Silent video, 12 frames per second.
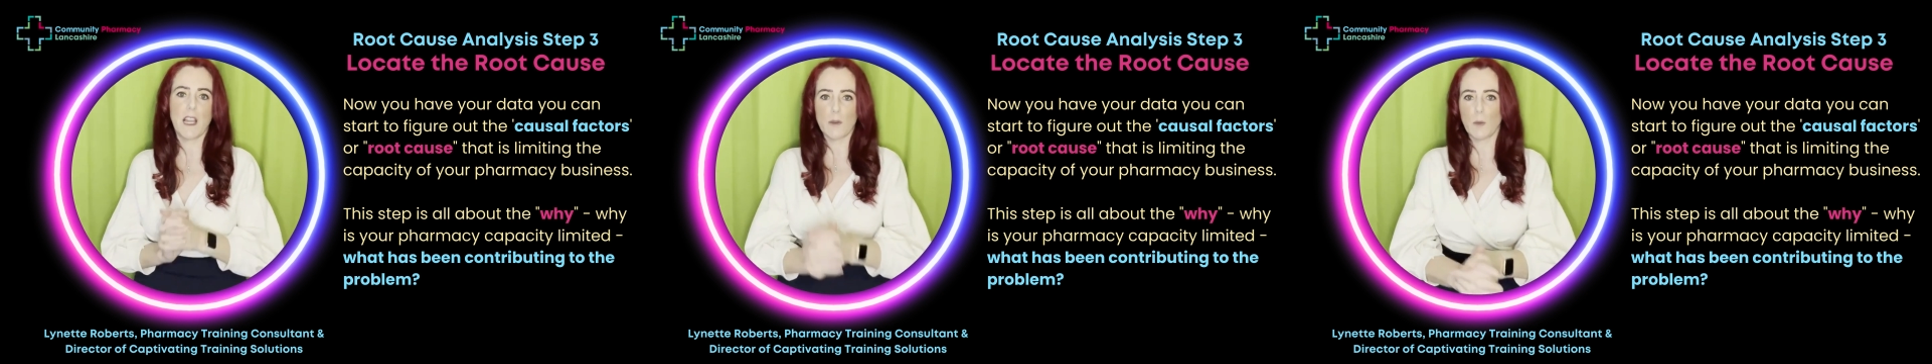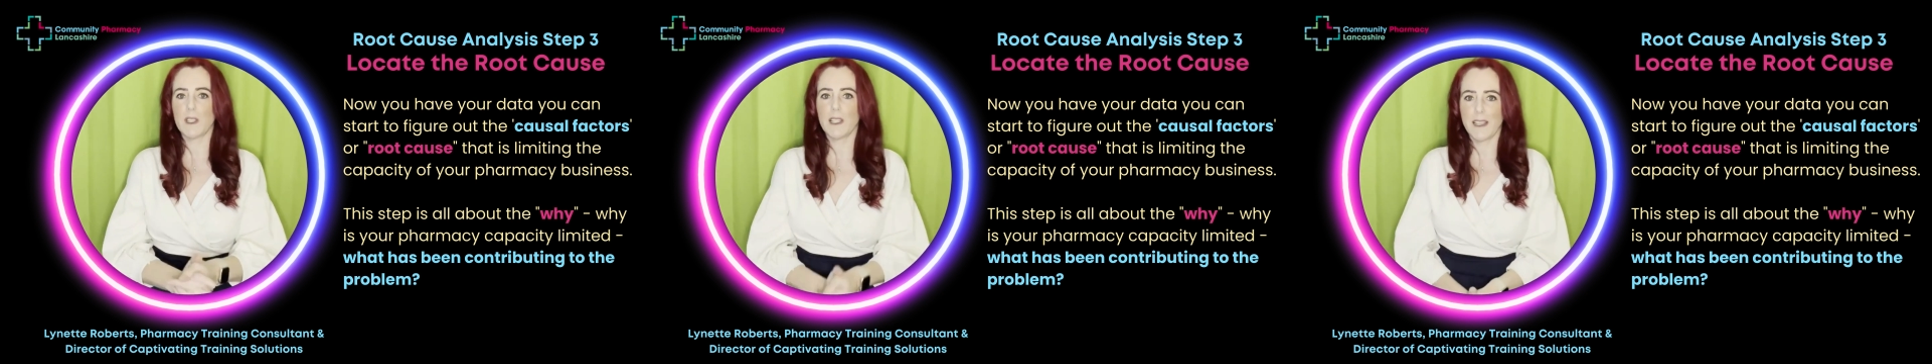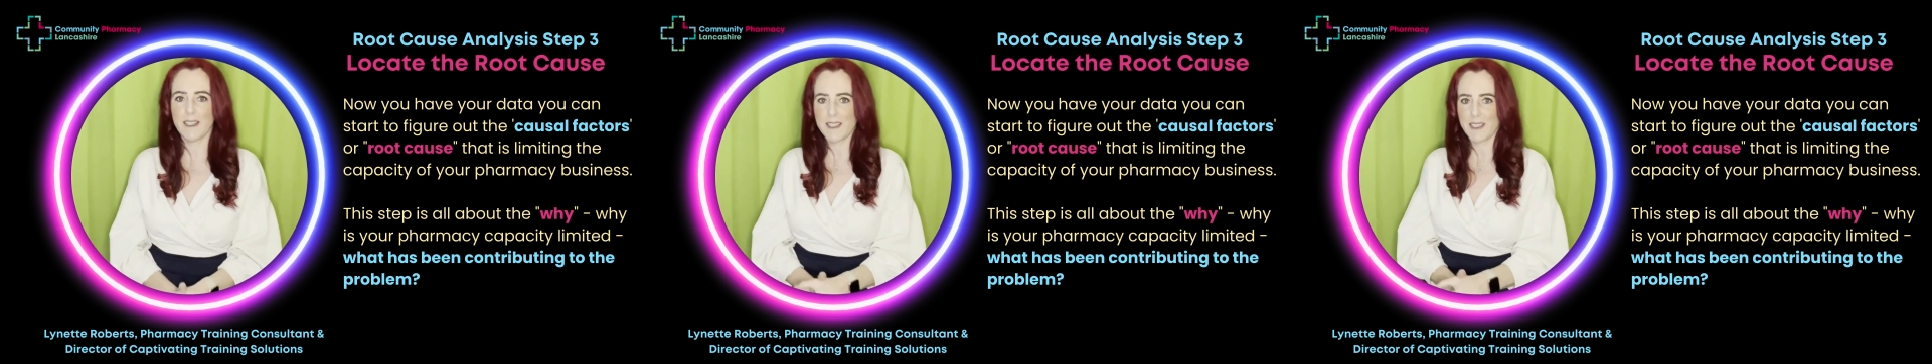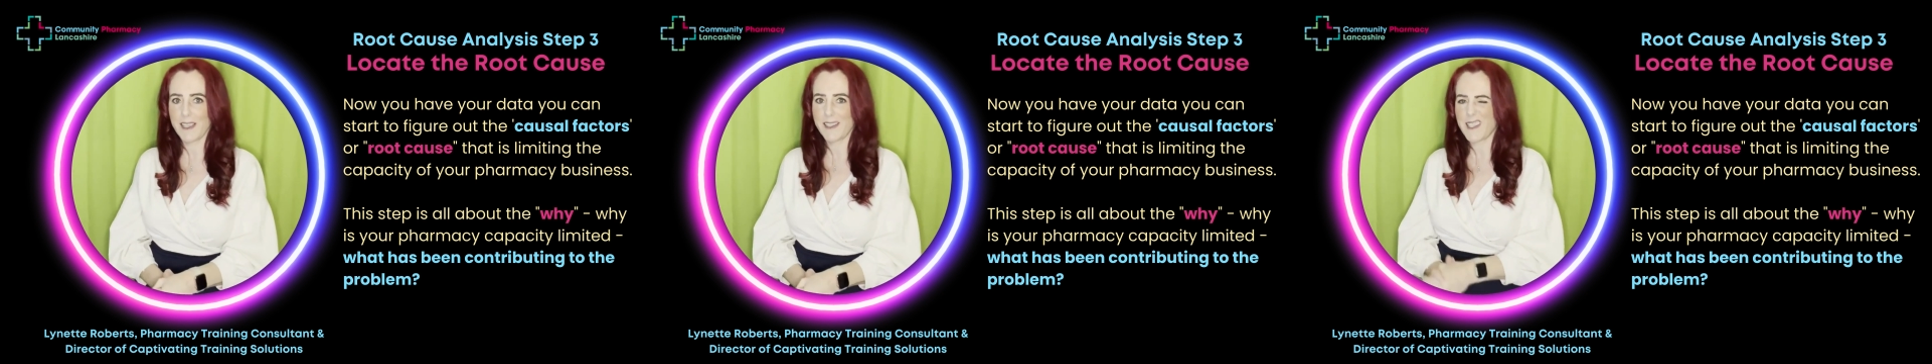and would like to
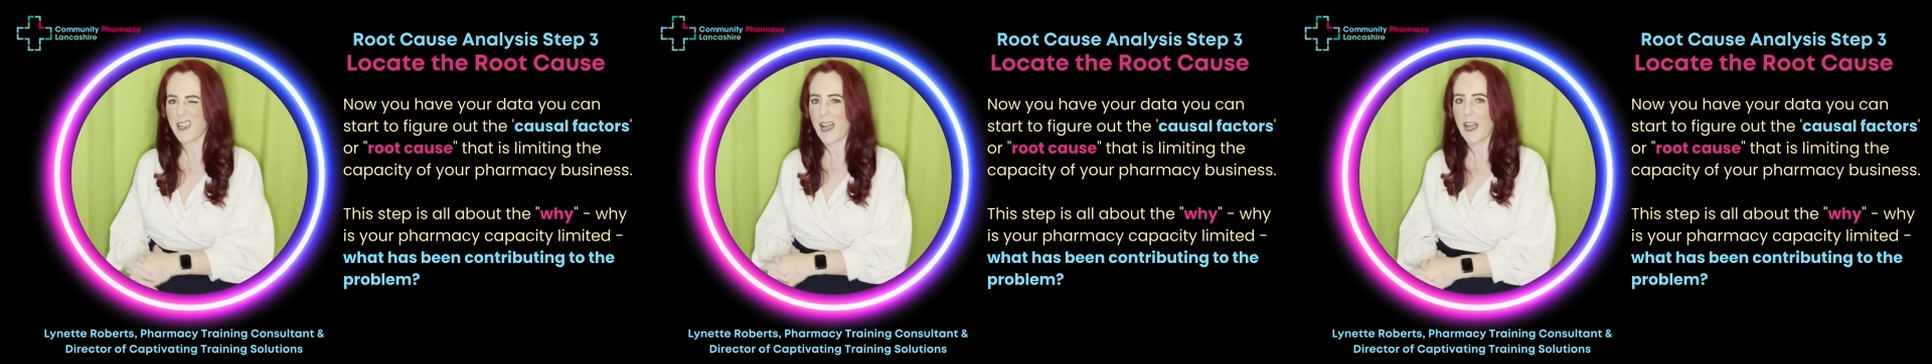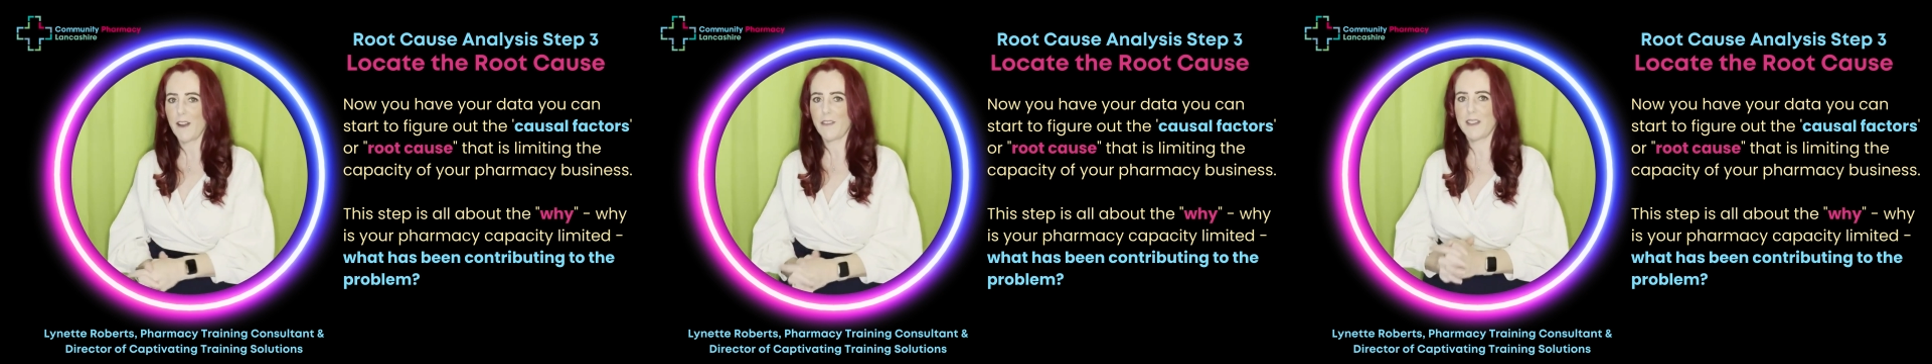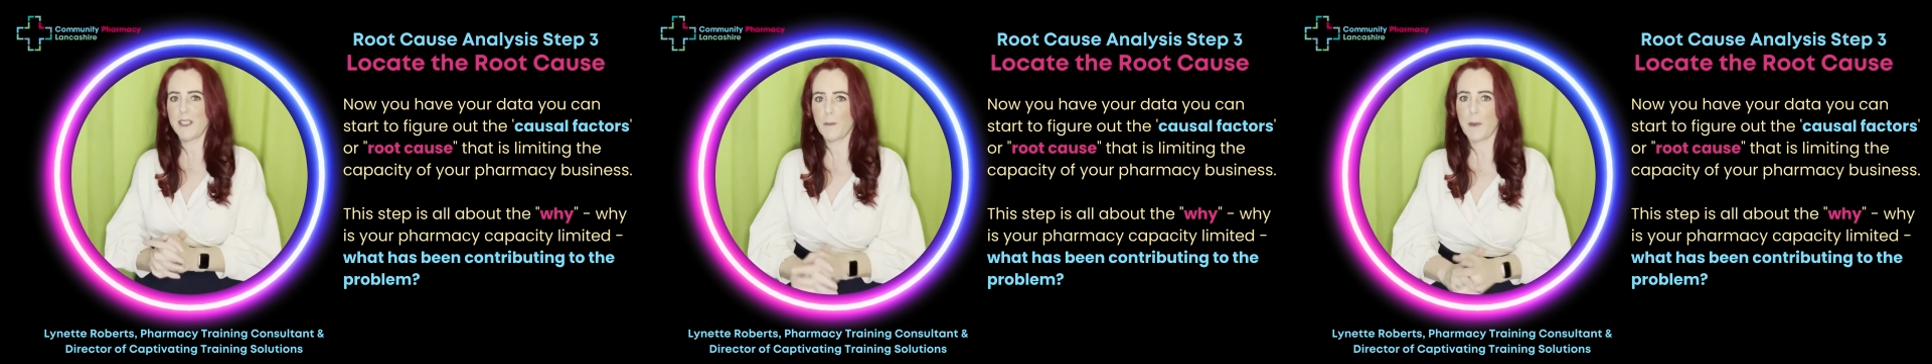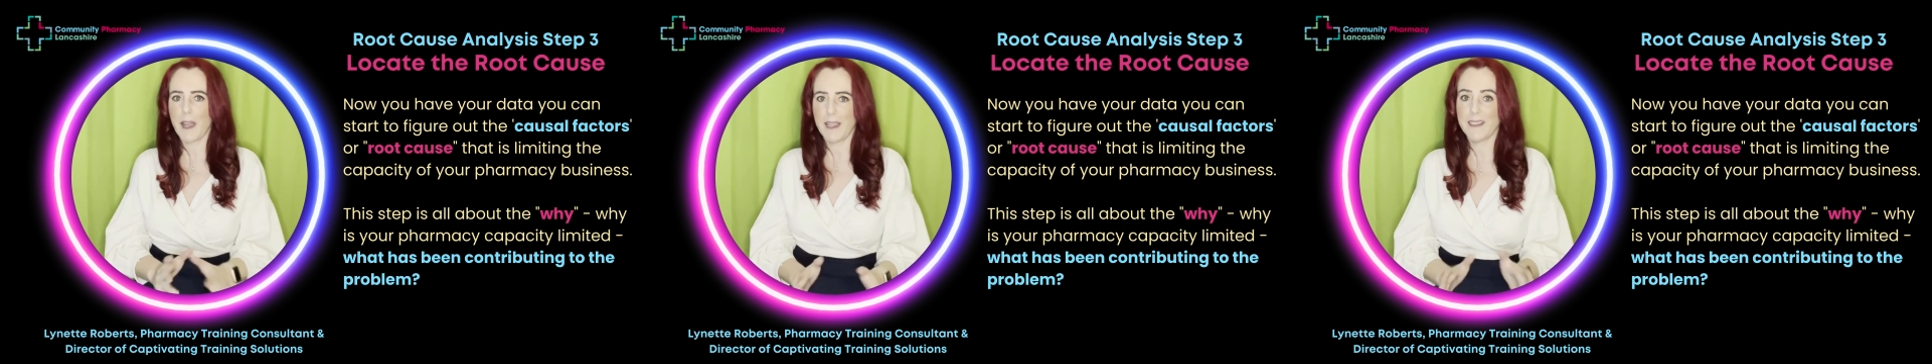get to half a day
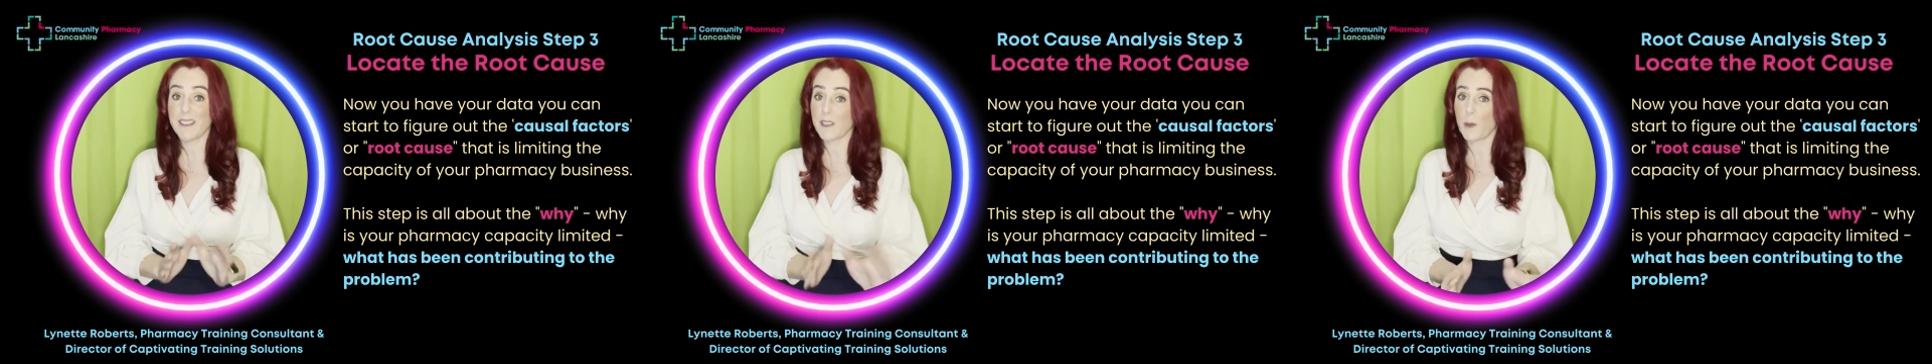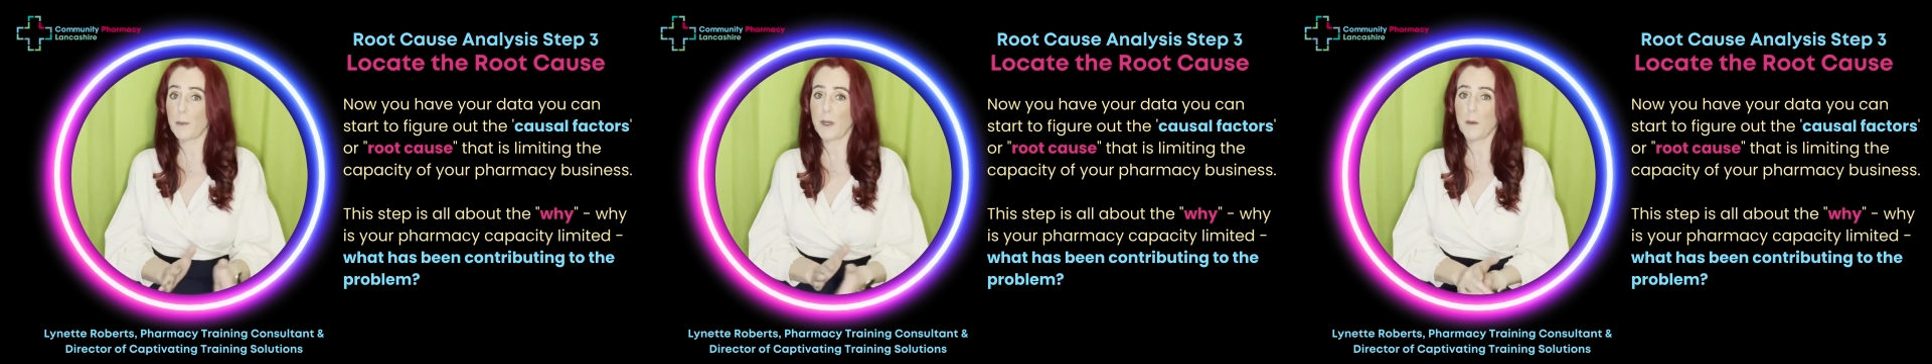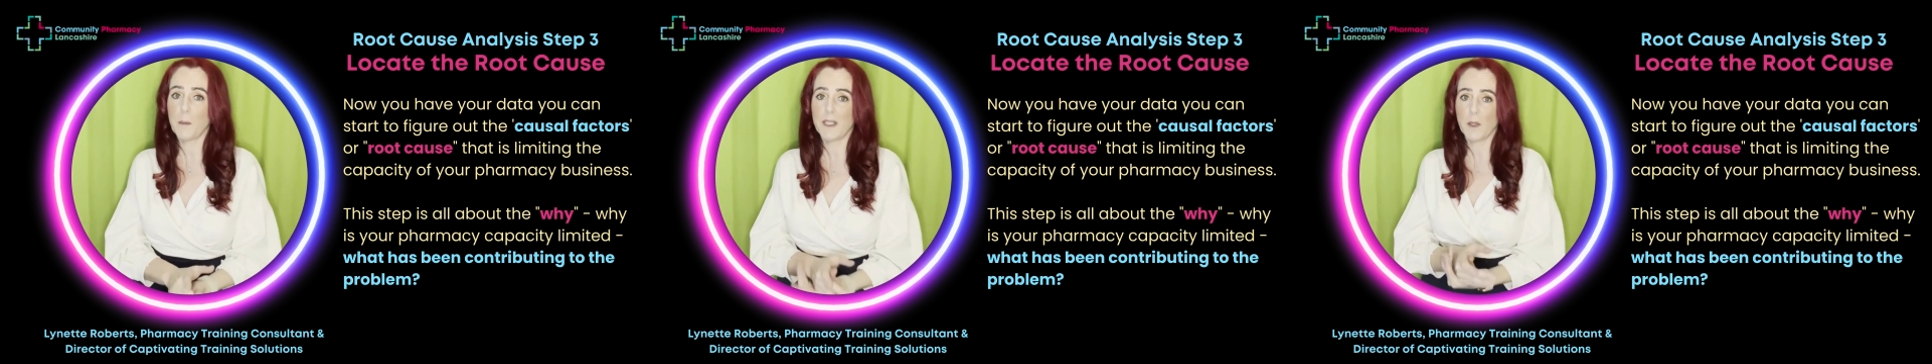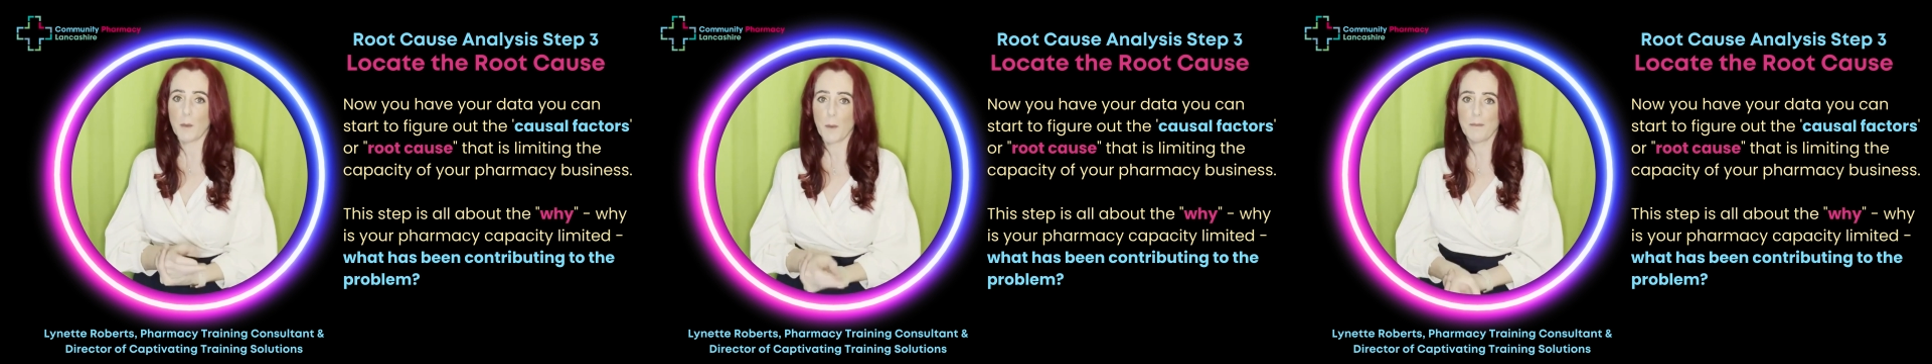behind as a bare
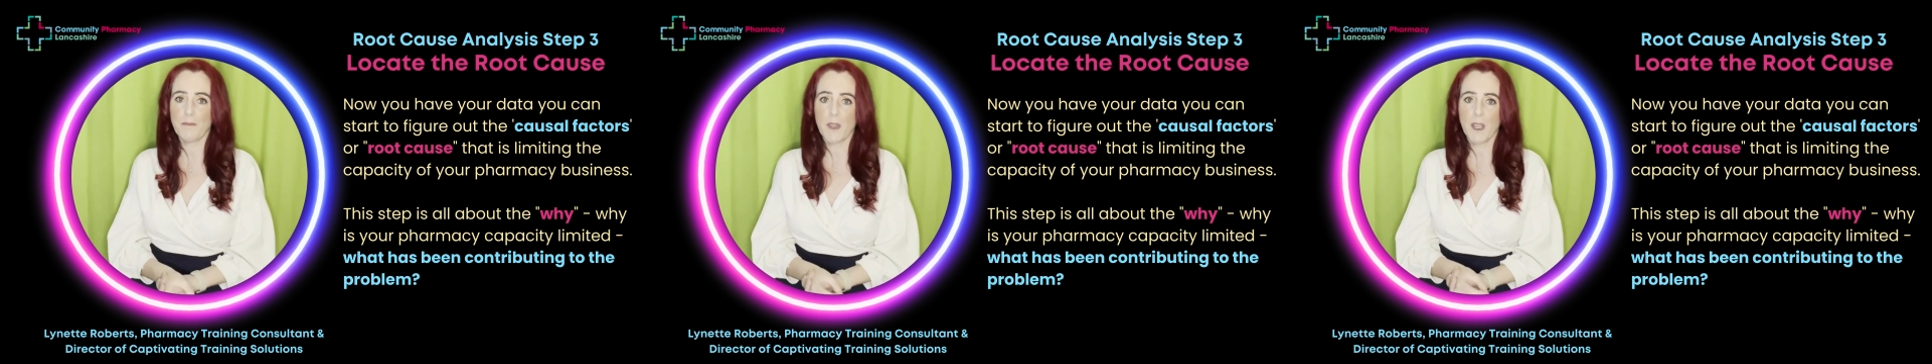minimum.